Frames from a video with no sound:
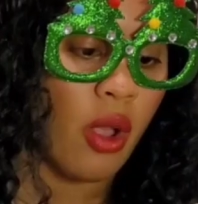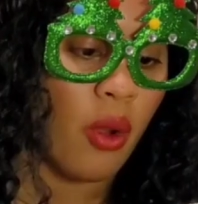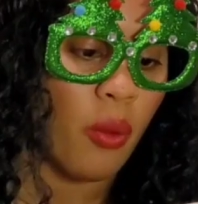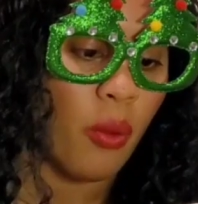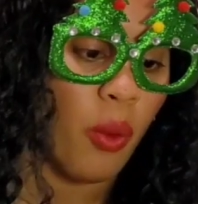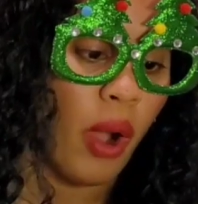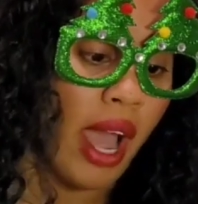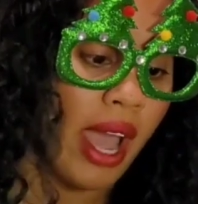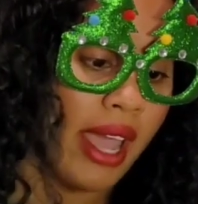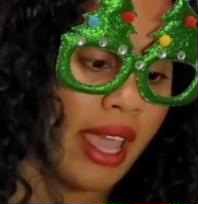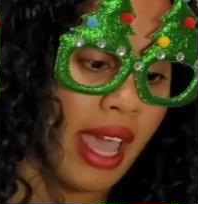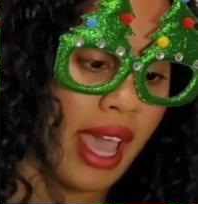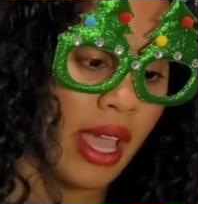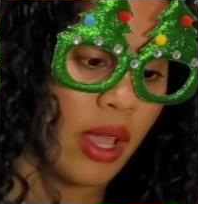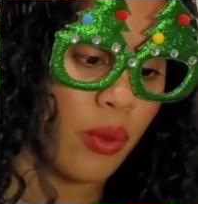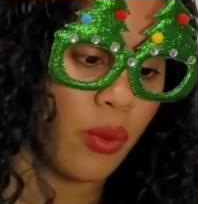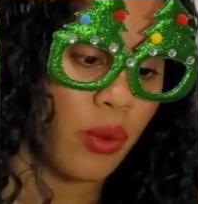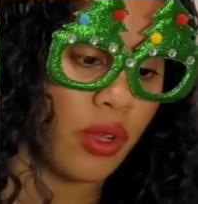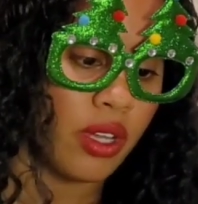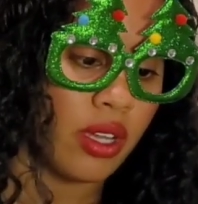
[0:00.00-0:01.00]
Why
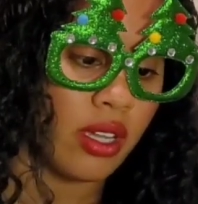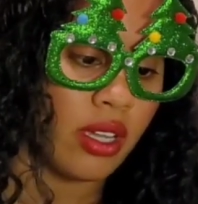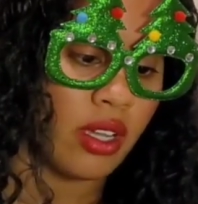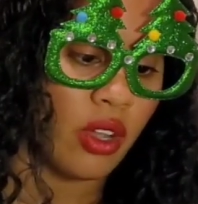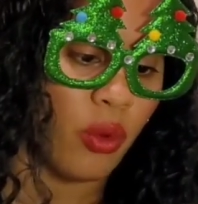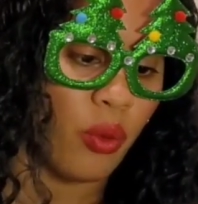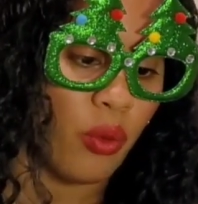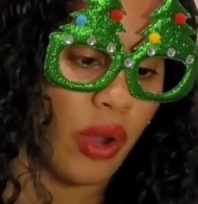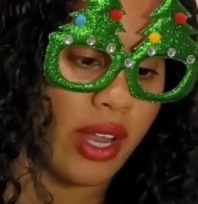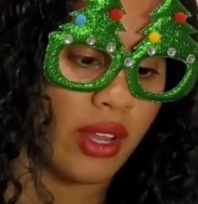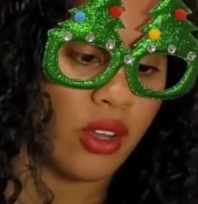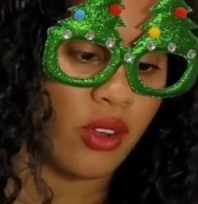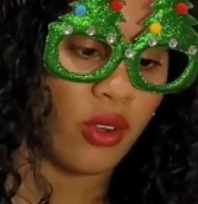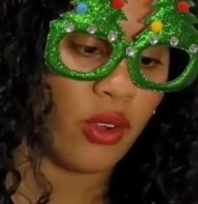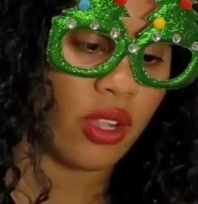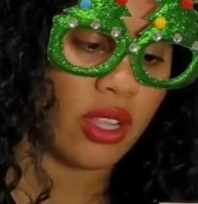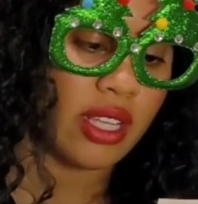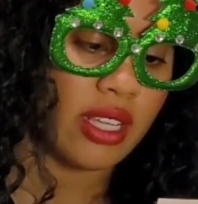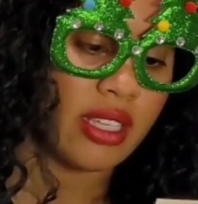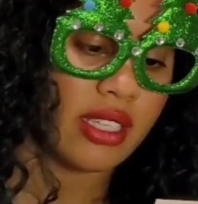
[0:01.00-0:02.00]
I work:
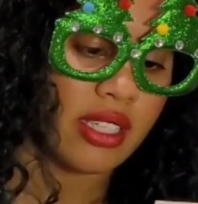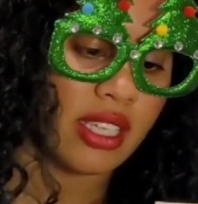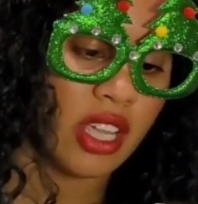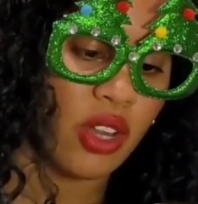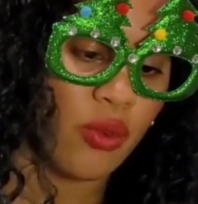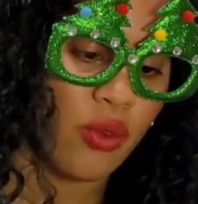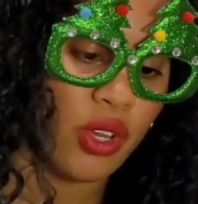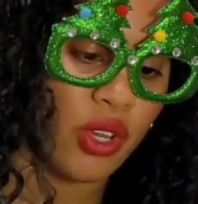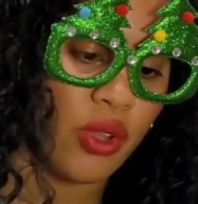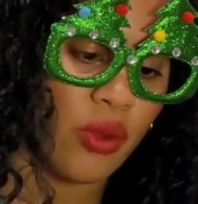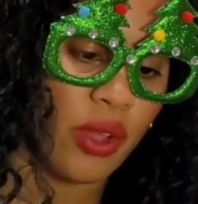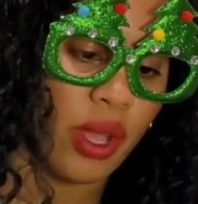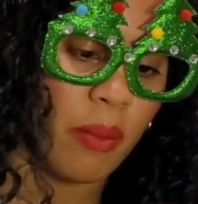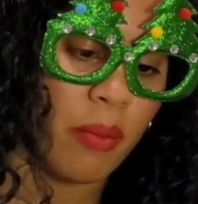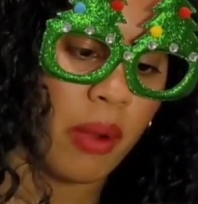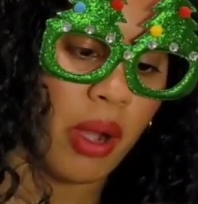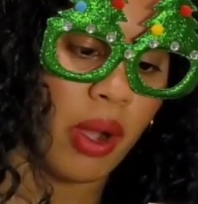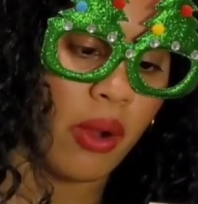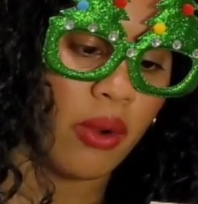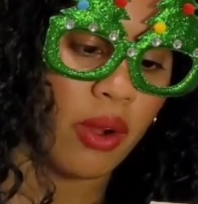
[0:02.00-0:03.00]
retinol, a skin renewing
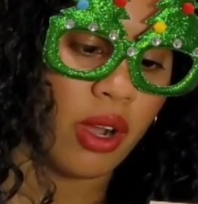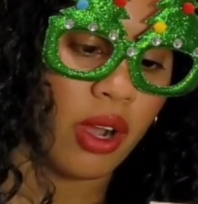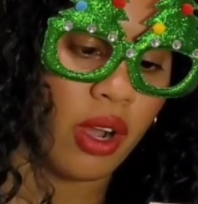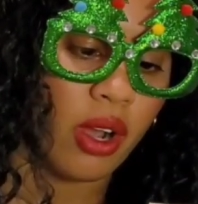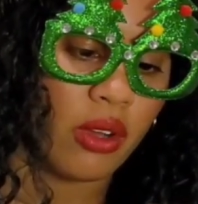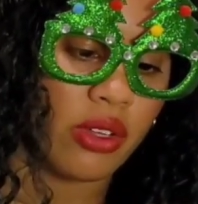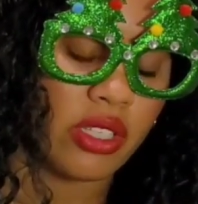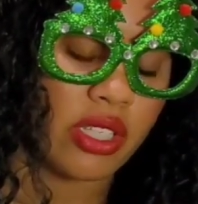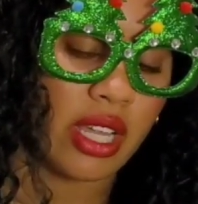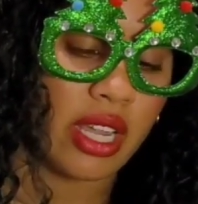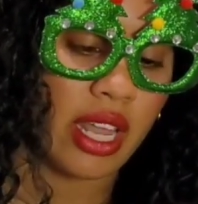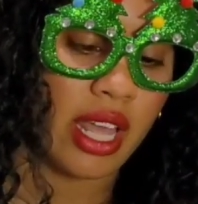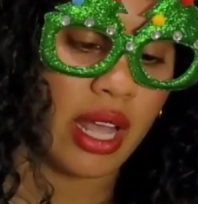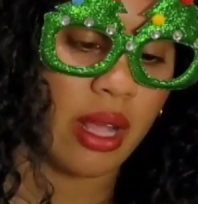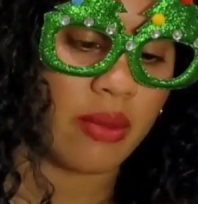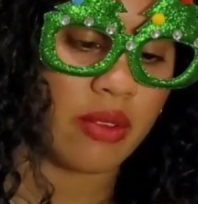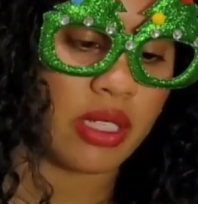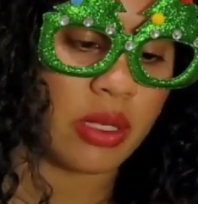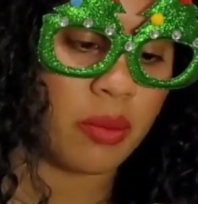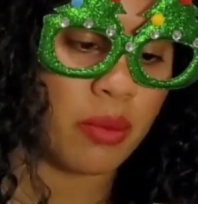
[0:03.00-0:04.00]
powerhouse that
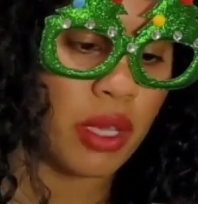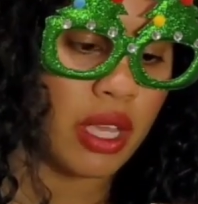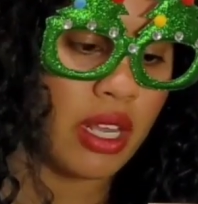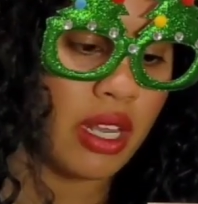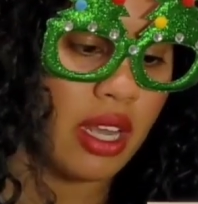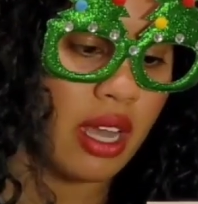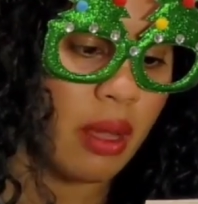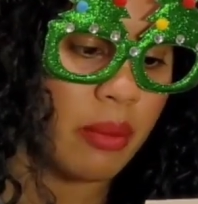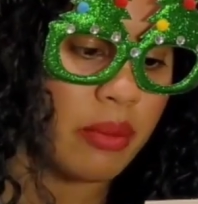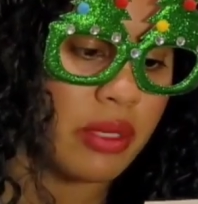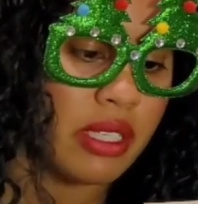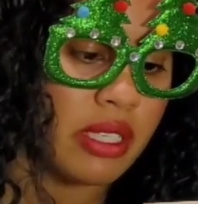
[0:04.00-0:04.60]
helps speed up